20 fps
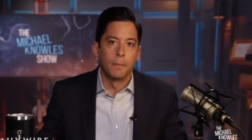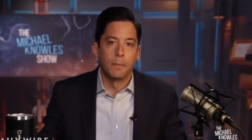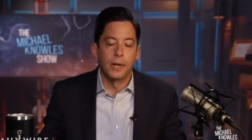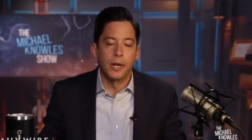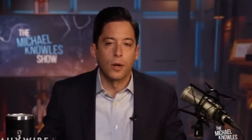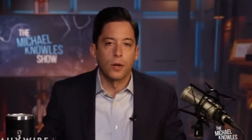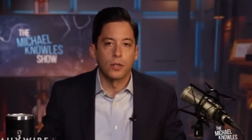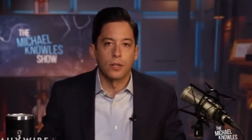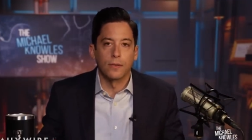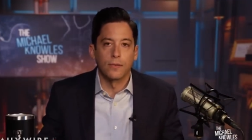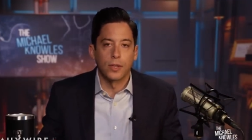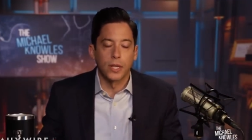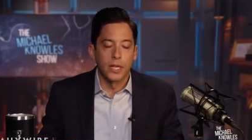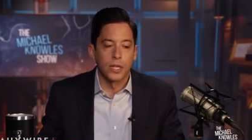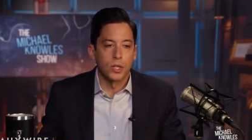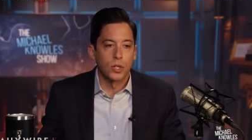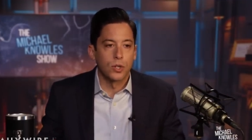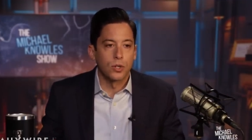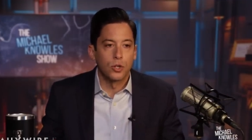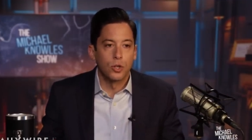because of
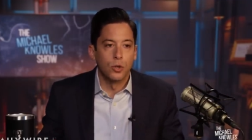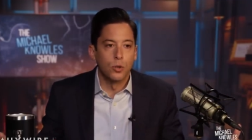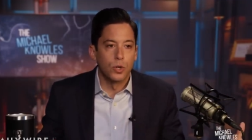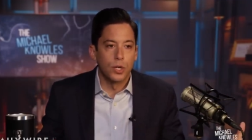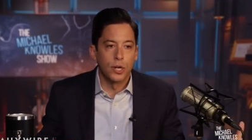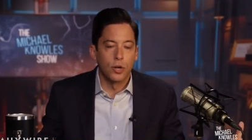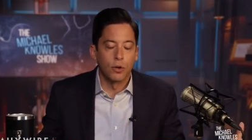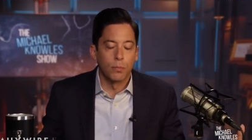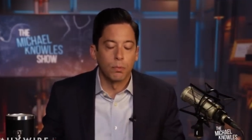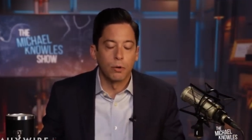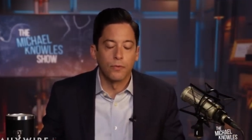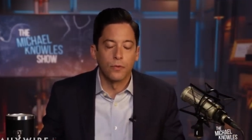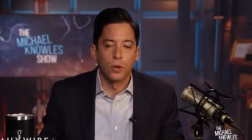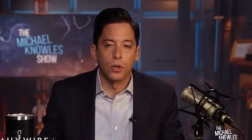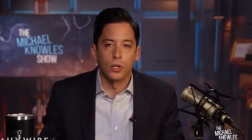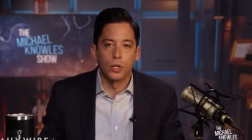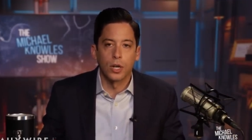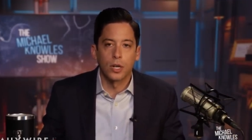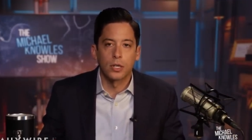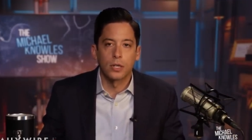this two tiered
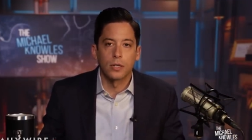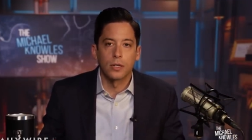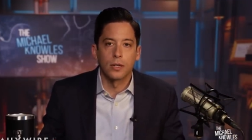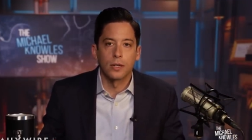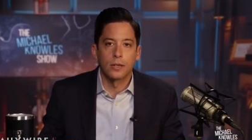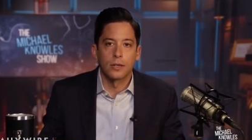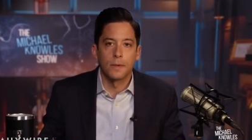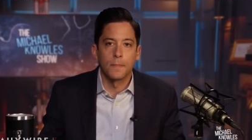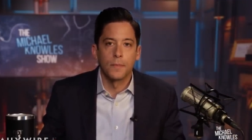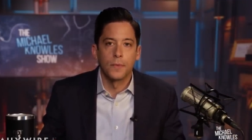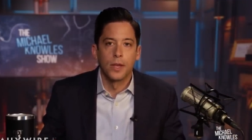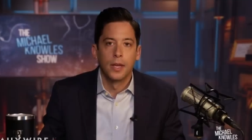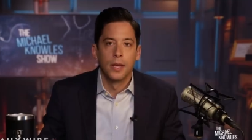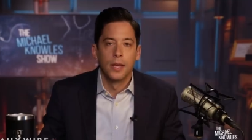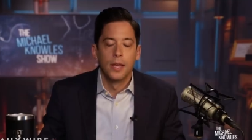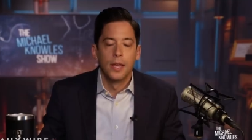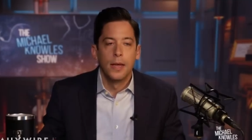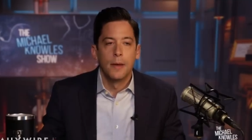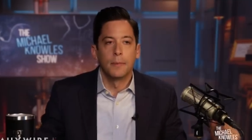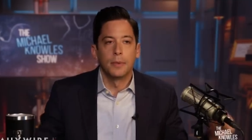perverted justice system.
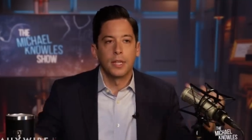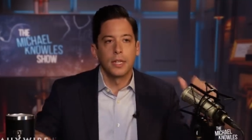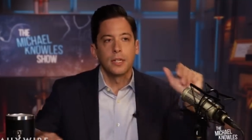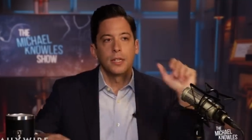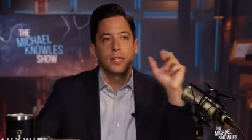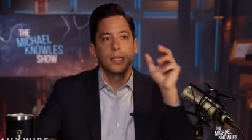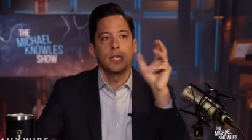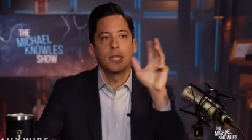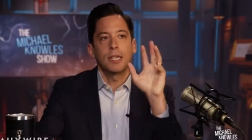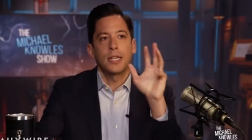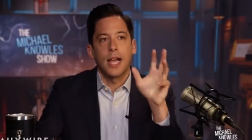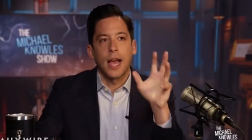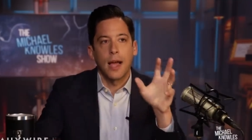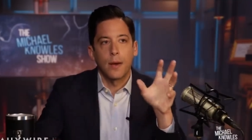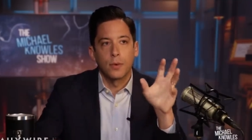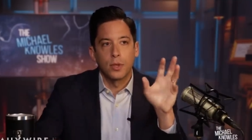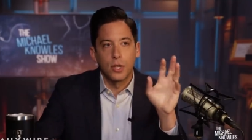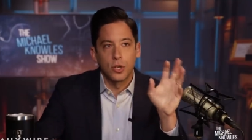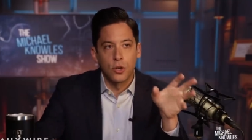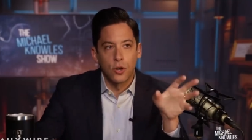But then you see this
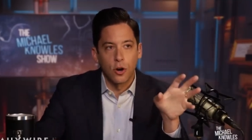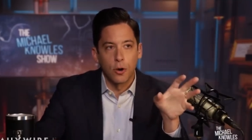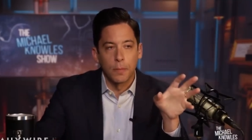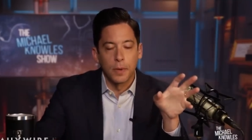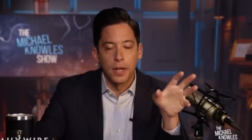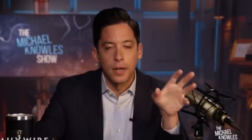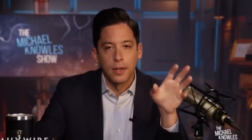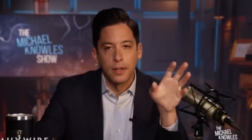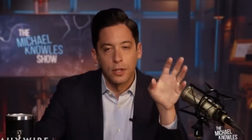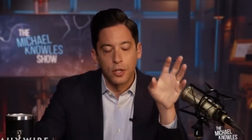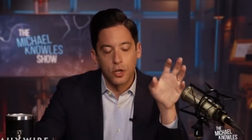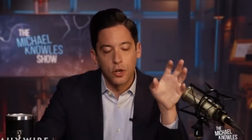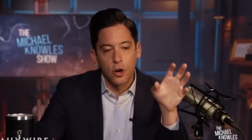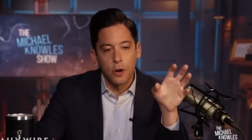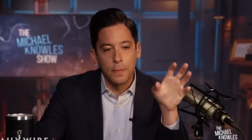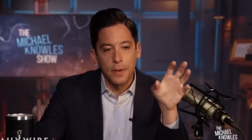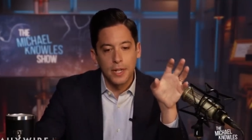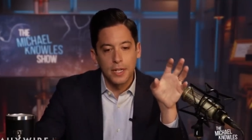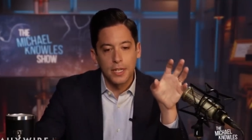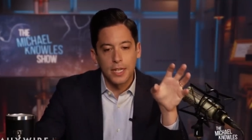guy with the turban. The
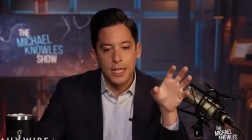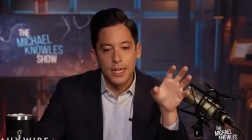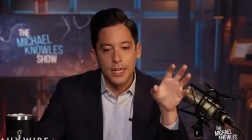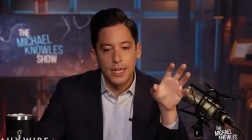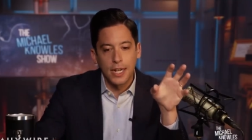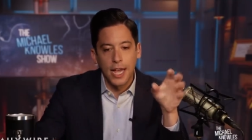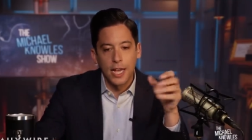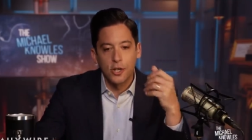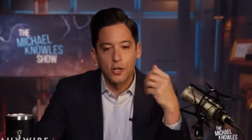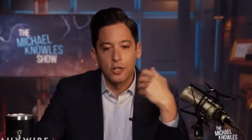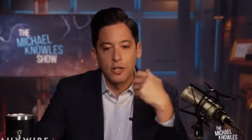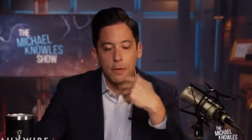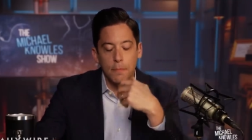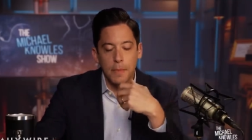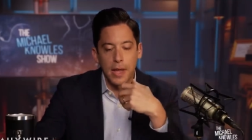turban is the indication to